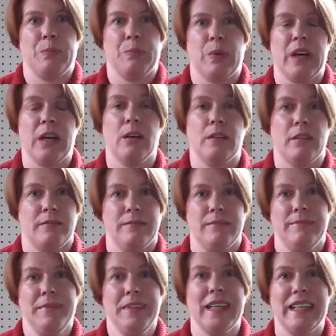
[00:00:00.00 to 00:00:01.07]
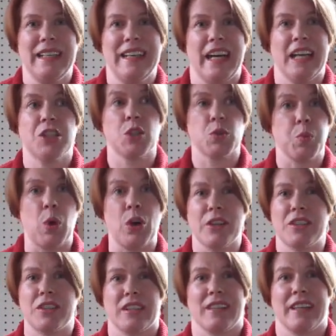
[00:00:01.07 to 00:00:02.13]
Well, I just
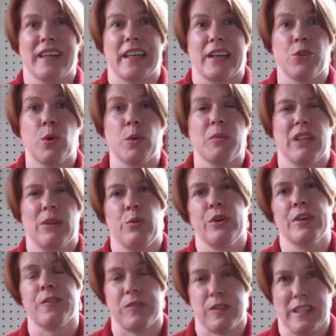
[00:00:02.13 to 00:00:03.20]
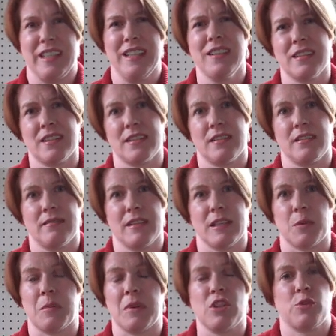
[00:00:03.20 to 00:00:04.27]
washed it like I normally would a fleece
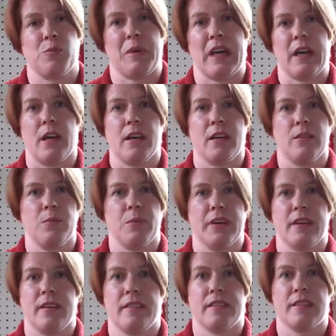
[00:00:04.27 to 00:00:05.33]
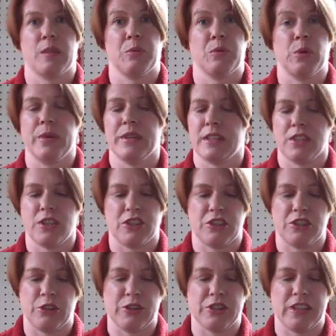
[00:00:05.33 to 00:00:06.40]
in a mesh bag with some Dawn dish
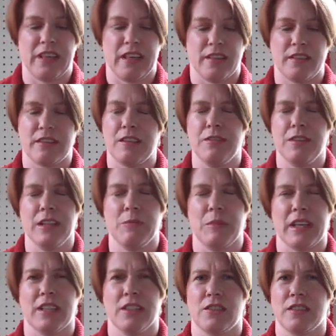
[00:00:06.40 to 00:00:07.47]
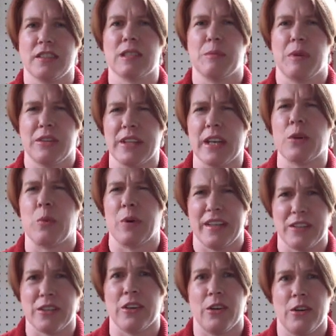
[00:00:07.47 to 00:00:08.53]
detergent, and definitely my kitchen smelled like
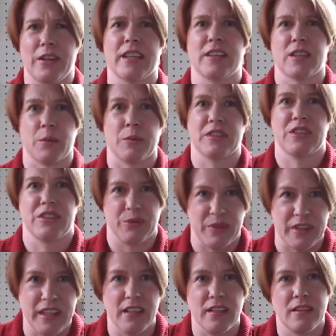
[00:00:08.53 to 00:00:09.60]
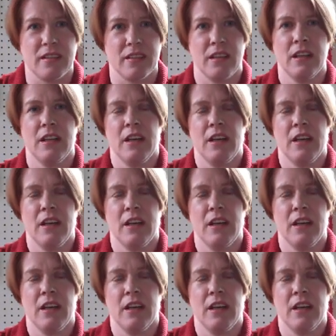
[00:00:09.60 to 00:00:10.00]
wet dog as I was doing it.